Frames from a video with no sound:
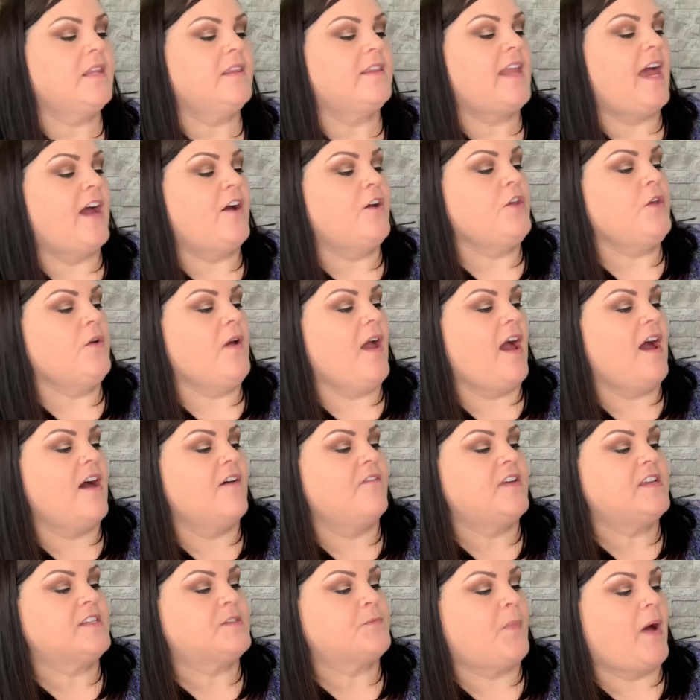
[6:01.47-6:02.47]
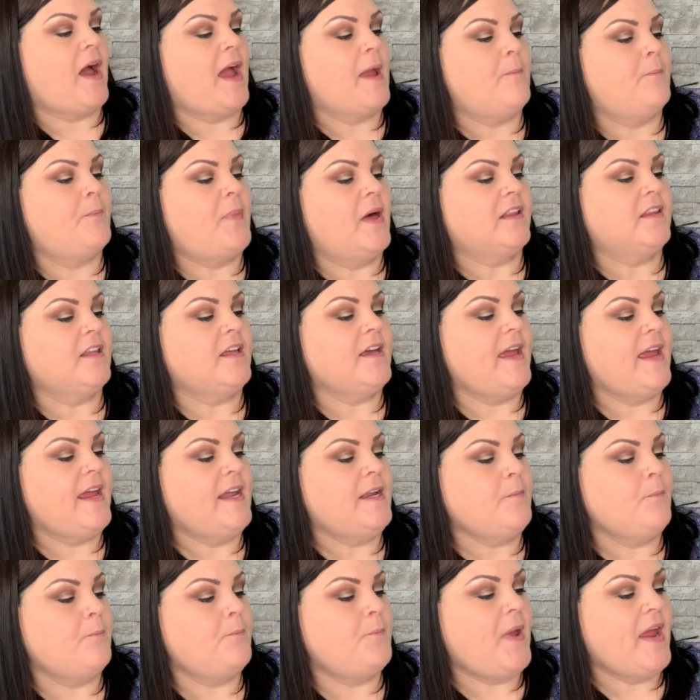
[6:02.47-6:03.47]
Now You Have is by Bella
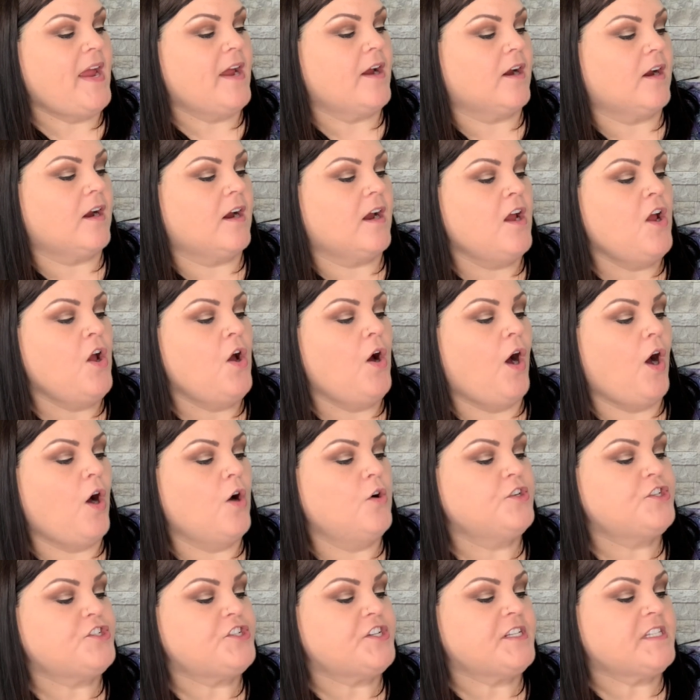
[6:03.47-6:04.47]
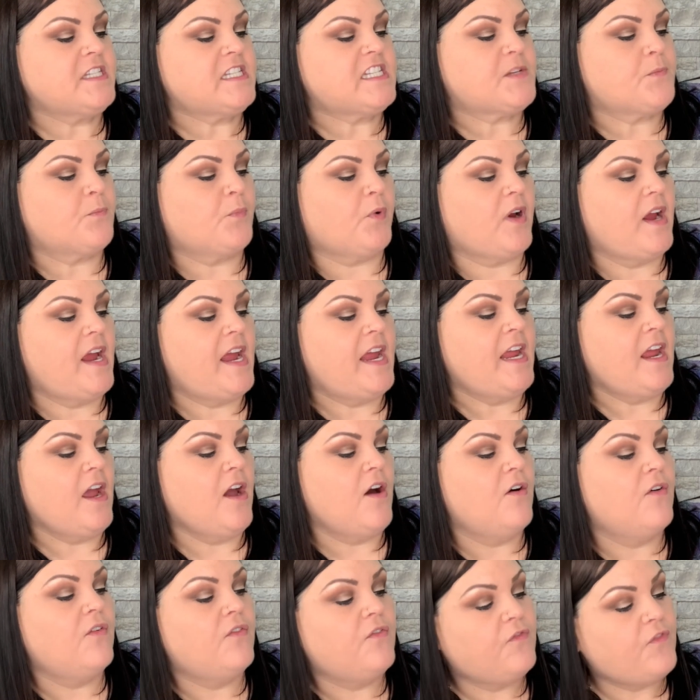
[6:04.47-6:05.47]
and Bear Ocean
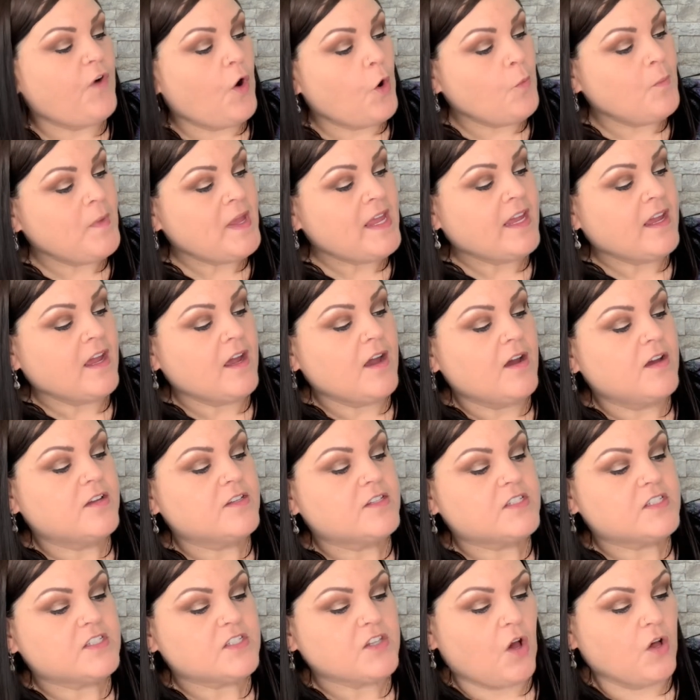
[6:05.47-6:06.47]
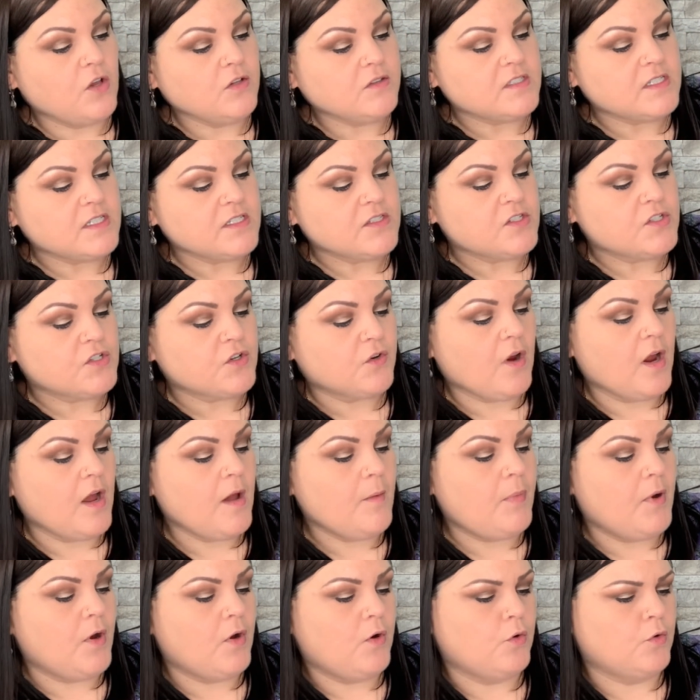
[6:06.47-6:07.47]
Spray Foaming Salt
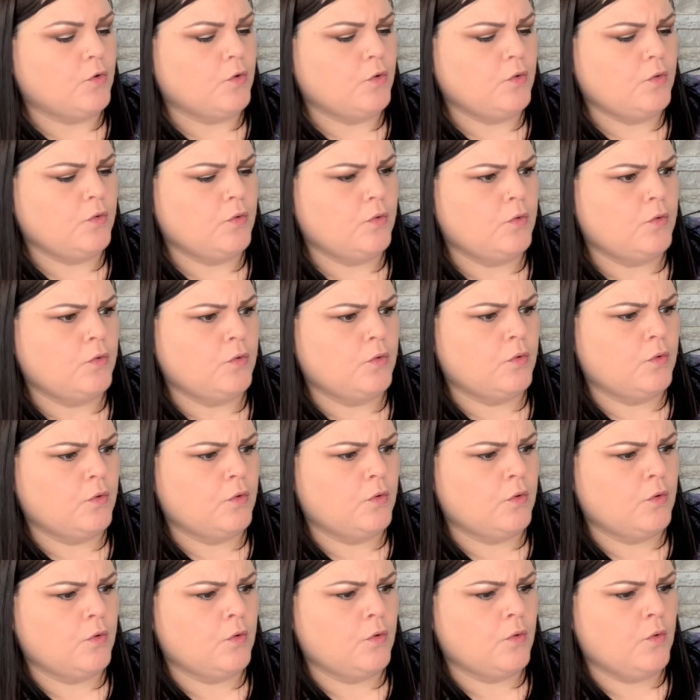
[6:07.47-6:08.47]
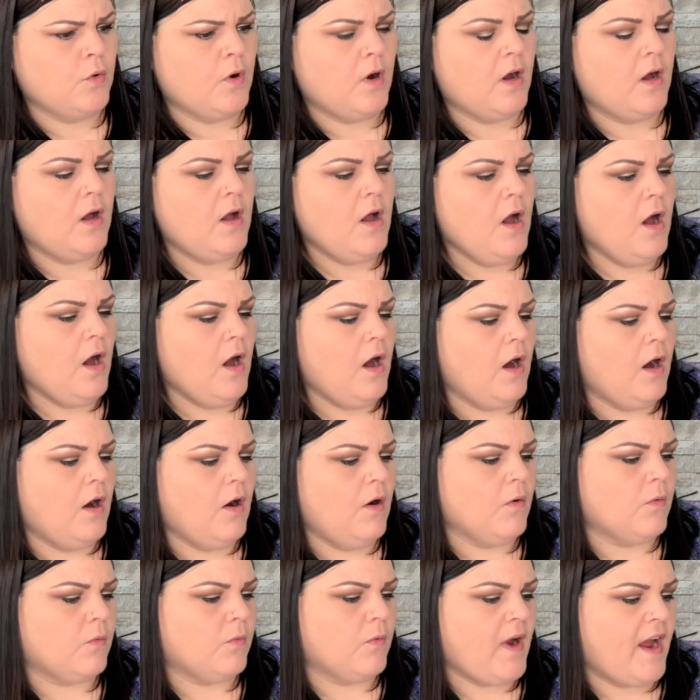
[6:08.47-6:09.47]
Scrub. Ooh.
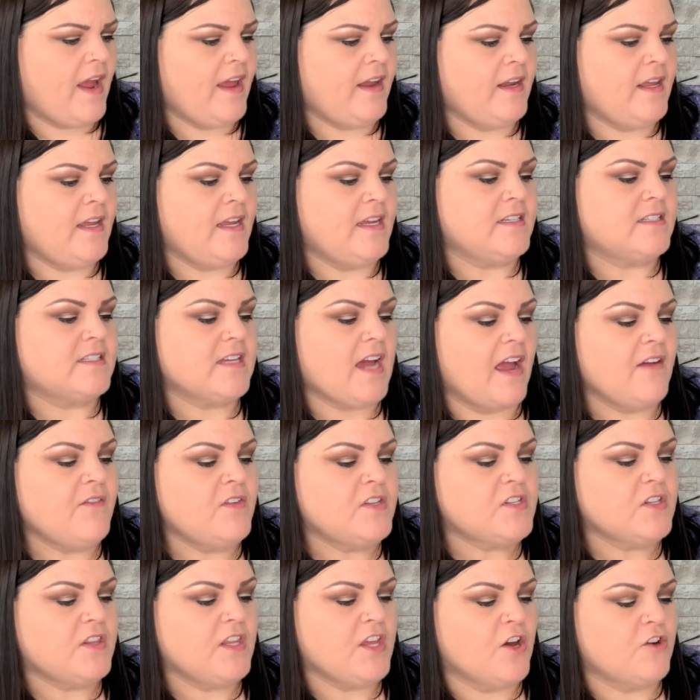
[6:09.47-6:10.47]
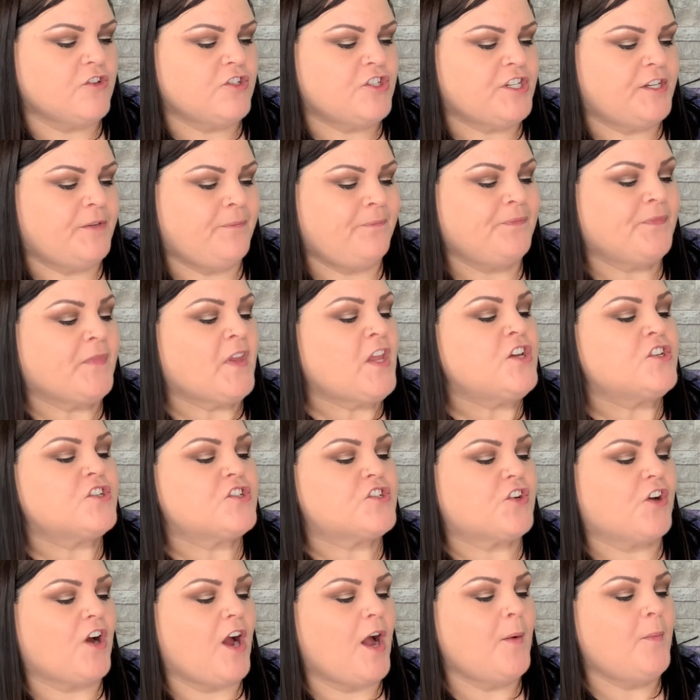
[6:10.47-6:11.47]
Alrighty, dive into the ocean,
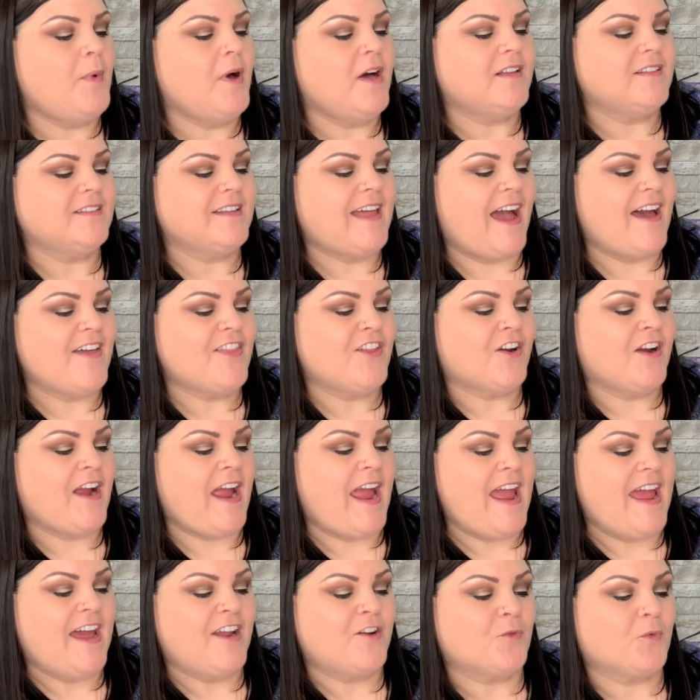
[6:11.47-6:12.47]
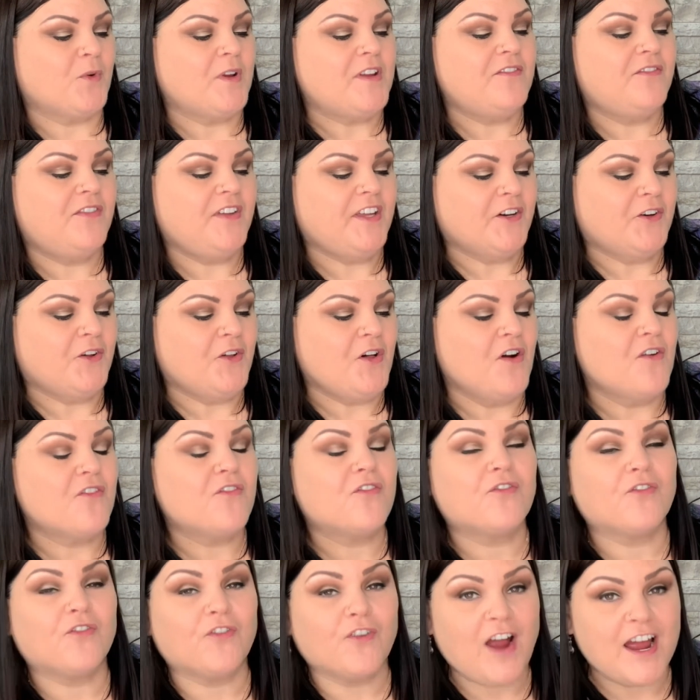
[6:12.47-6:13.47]
scrub, lather, and reveal
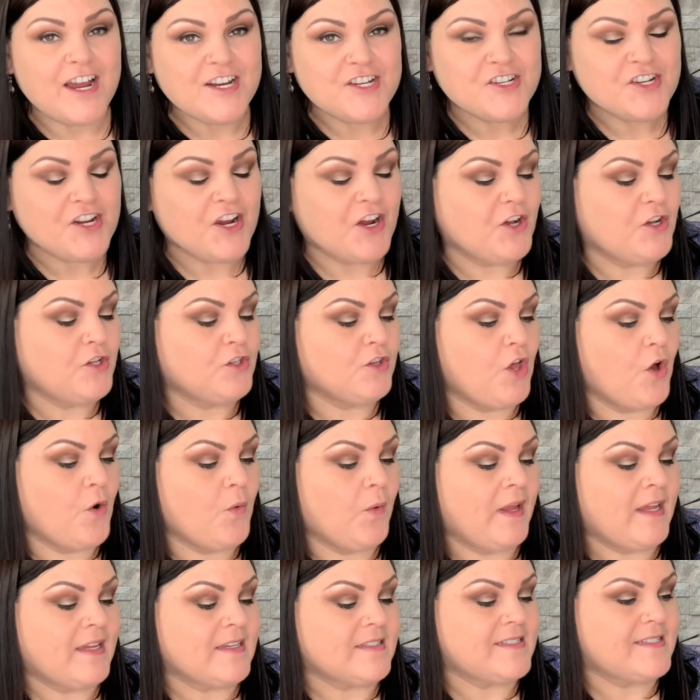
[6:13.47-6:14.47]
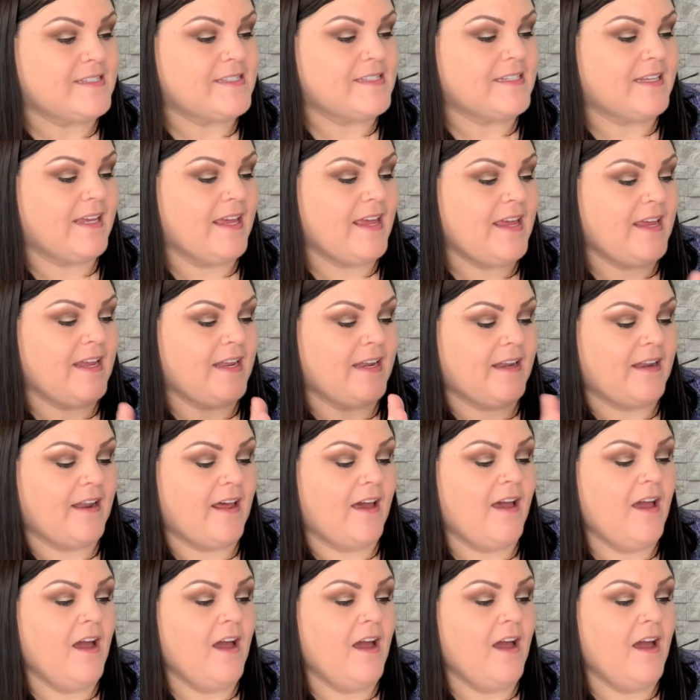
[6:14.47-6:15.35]
fresh glowing skin.